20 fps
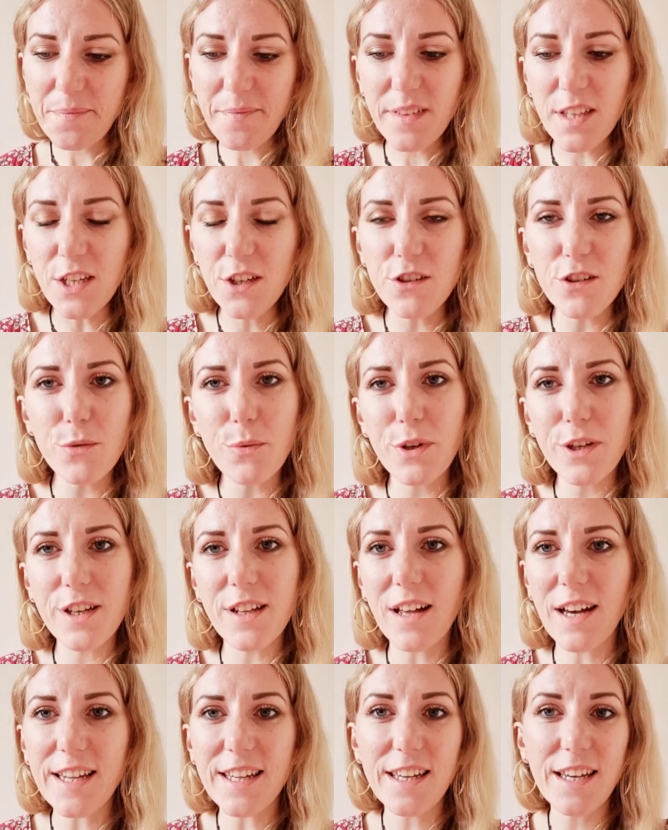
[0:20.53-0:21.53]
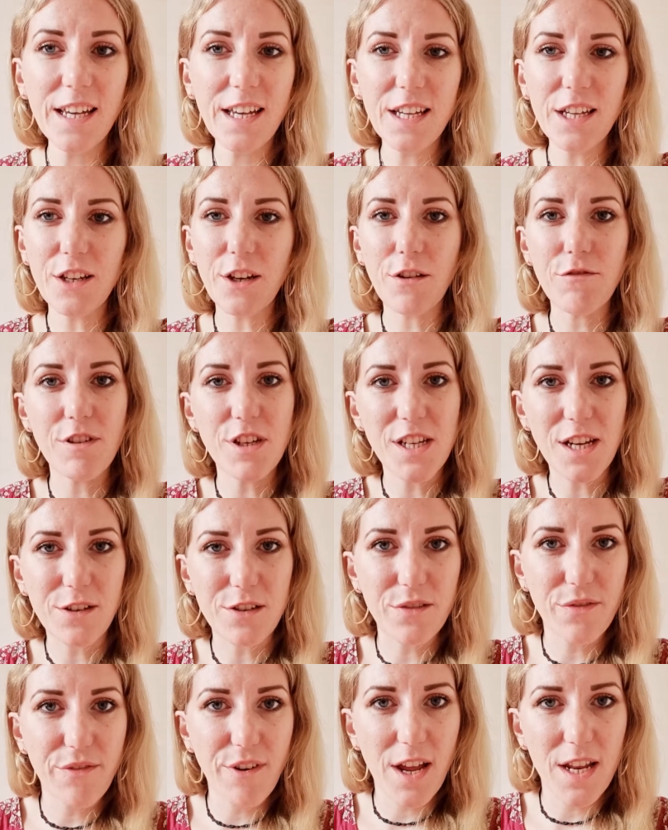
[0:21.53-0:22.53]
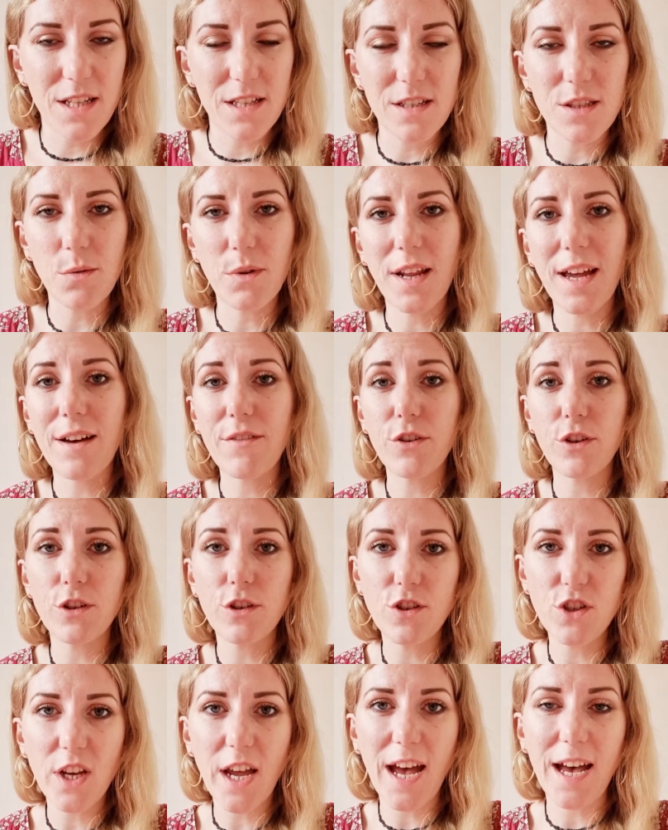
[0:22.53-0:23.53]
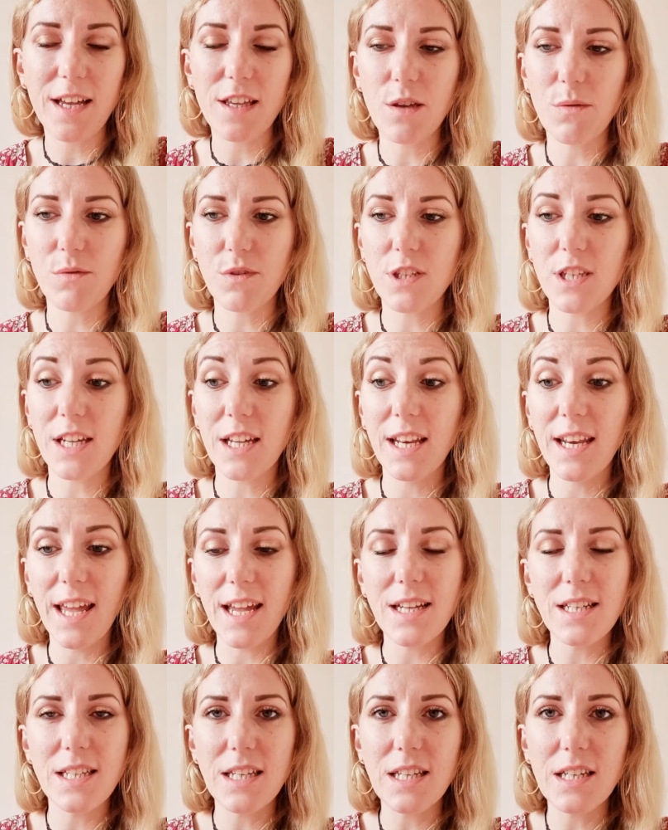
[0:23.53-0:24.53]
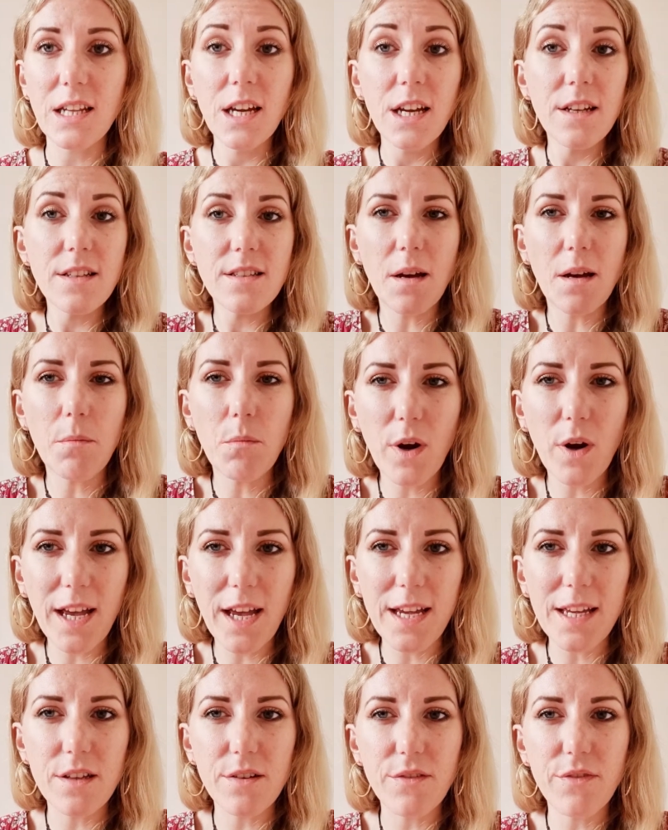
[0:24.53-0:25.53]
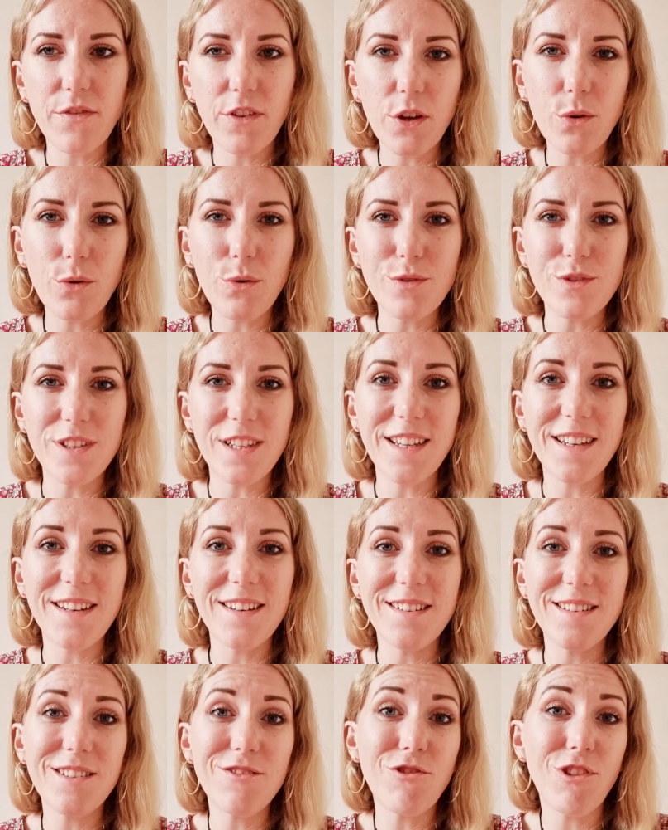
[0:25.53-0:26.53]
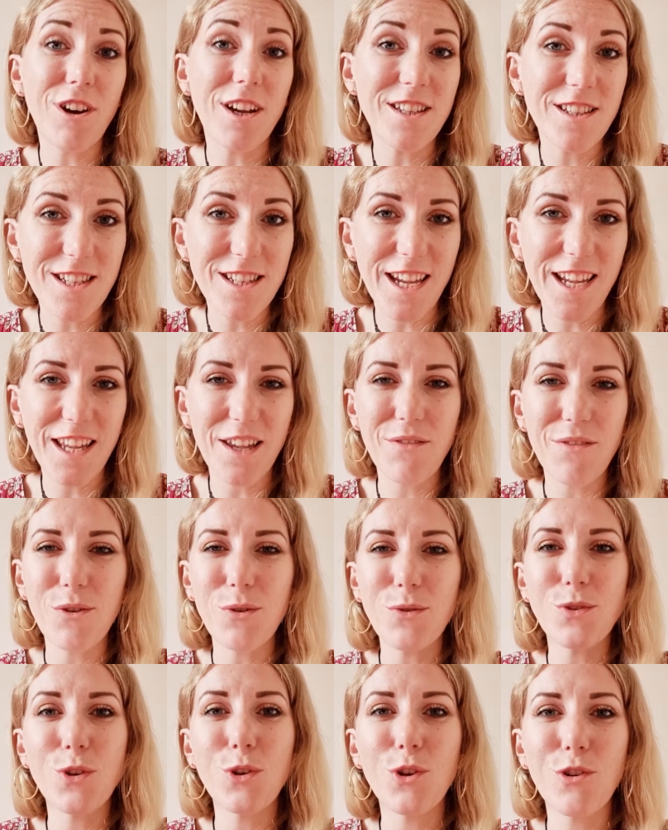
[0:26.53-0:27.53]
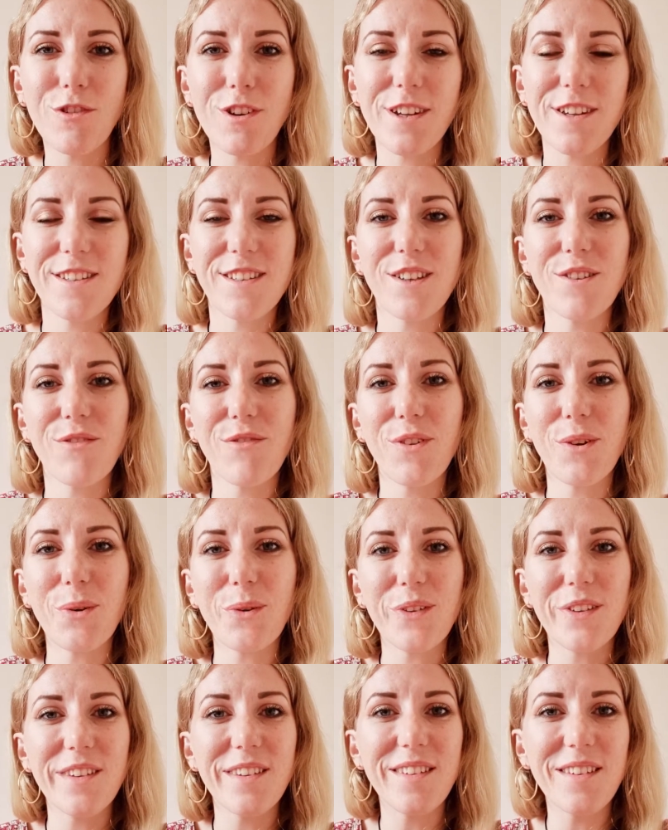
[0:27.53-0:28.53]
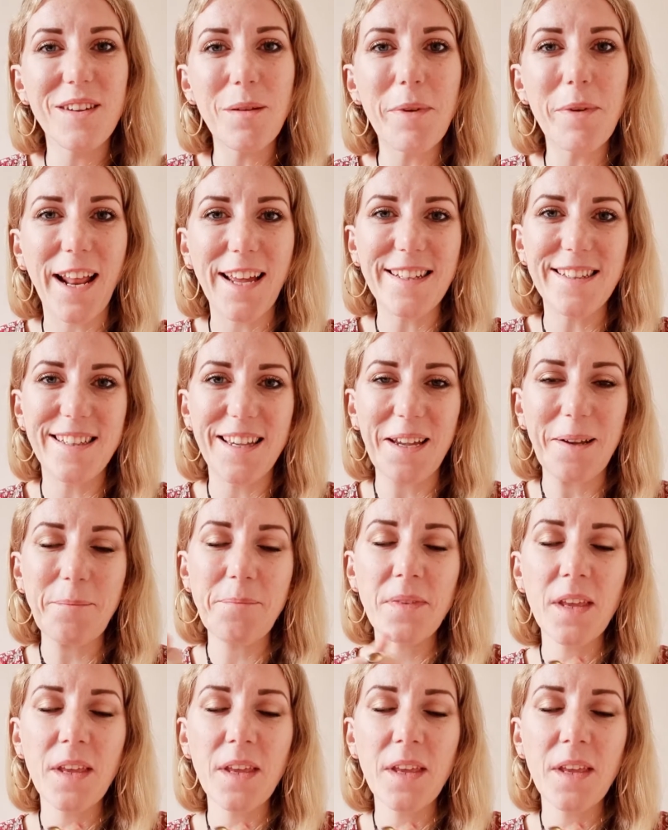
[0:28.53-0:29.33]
You just want to, like, you know, reach out to friends, you want to have a good chat, you want to connect in some way that feels interesting, it feels curious, it feels stimulating.